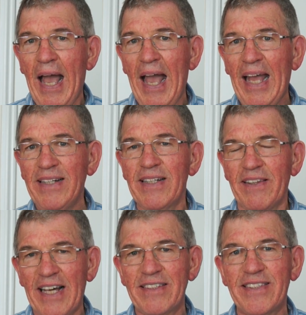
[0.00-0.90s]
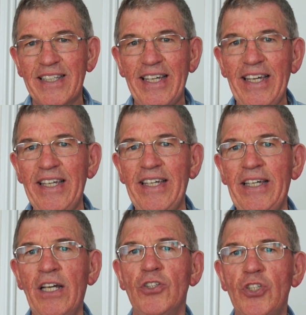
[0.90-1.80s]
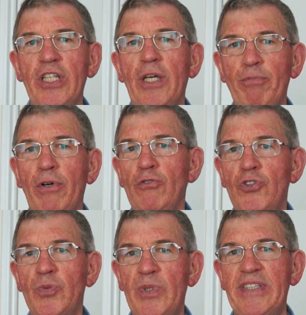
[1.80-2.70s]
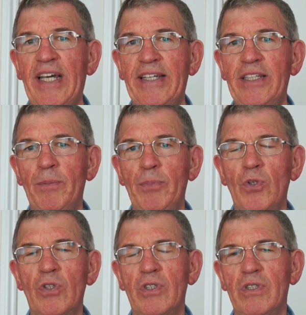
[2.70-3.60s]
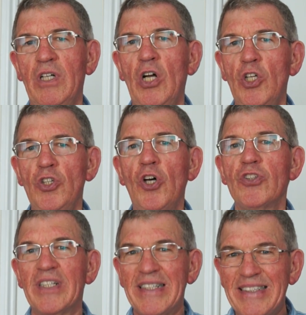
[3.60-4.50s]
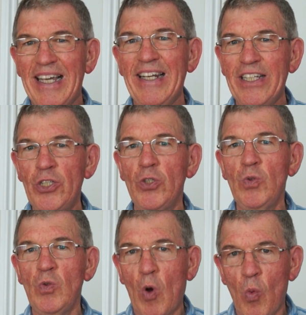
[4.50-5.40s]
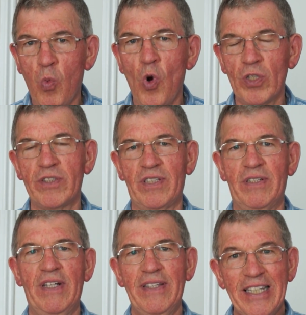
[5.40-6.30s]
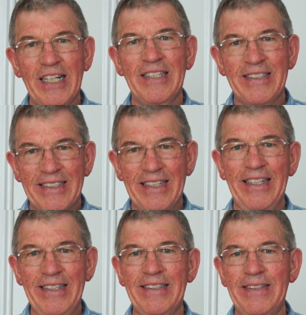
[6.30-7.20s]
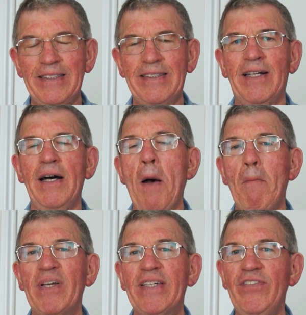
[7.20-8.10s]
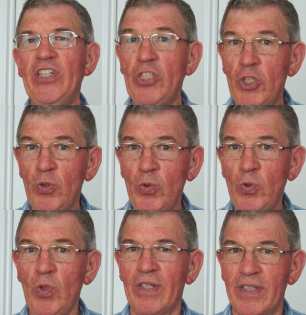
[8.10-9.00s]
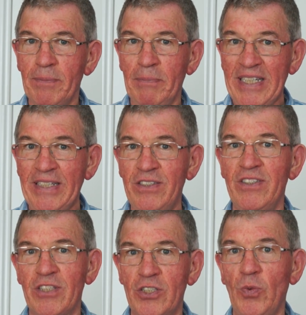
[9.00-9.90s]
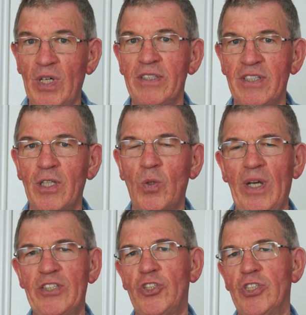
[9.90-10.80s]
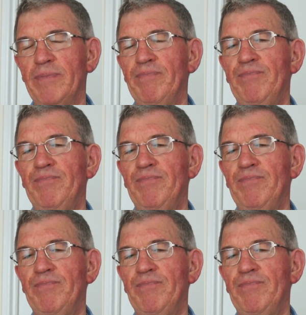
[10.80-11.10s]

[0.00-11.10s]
And that's the key to the approach we take in the book. Not telling you what the answer is, but giving you the means to answer the question.